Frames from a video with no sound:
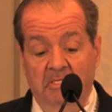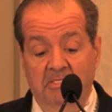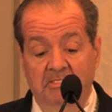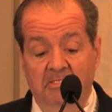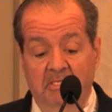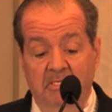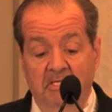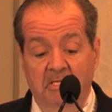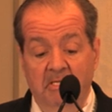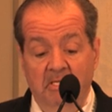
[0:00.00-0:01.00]
because
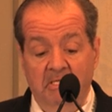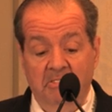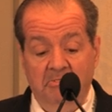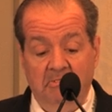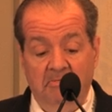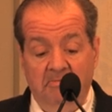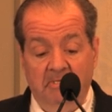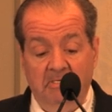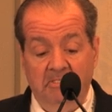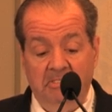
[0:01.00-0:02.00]
sort
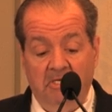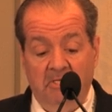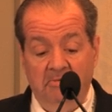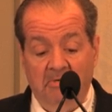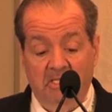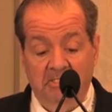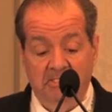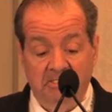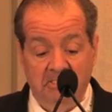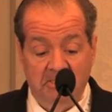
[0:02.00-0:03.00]
of child
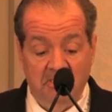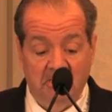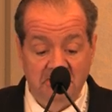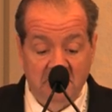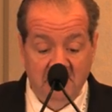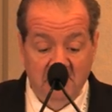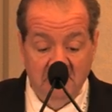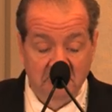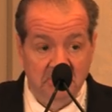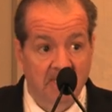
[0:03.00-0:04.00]
neurologists and child
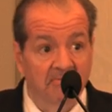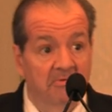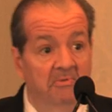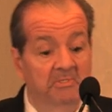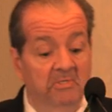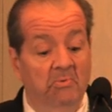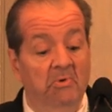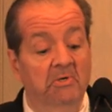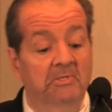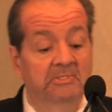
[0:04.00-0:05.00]
psychiatrists have their own little
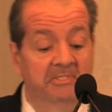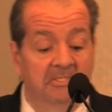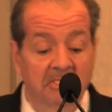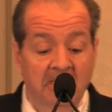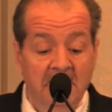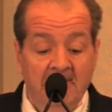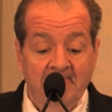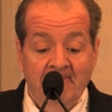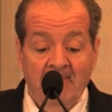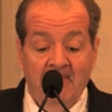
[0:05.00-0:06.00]
worlds. And
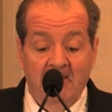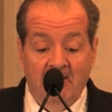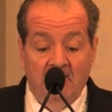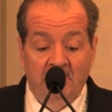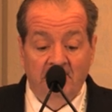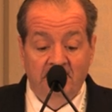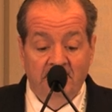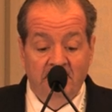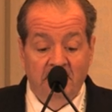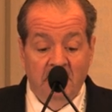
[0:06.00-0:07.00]

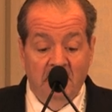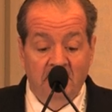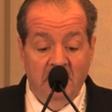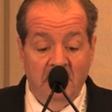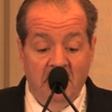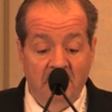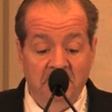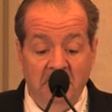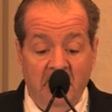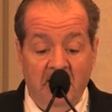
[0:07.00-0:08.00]

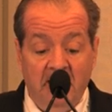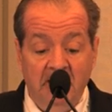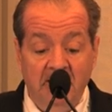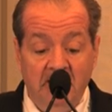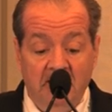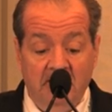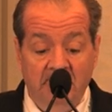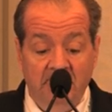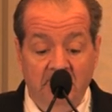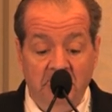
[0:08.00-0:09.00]
after that, I
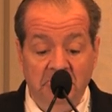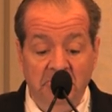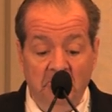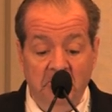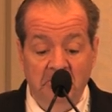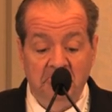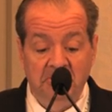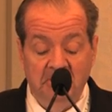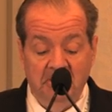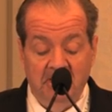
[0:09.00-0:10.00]
was so
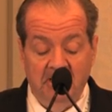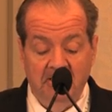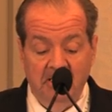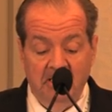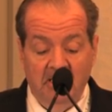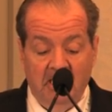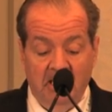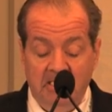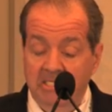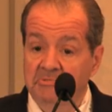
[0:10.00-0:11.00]
interested in it. I
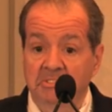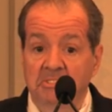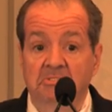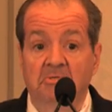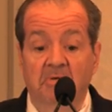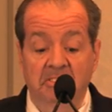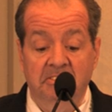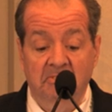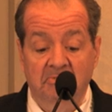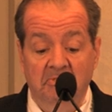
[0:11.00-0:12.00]
had an interest in Tourette's
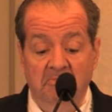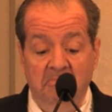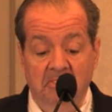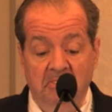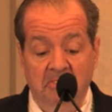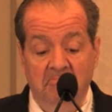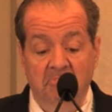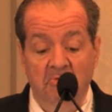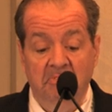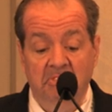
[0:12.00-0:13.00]
syndrome and
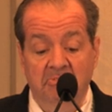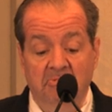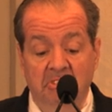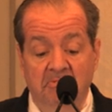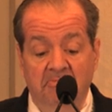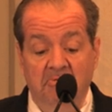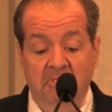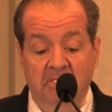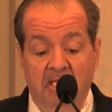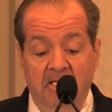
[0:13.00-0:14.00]
movement disorders
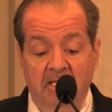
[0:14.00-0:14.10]
before that,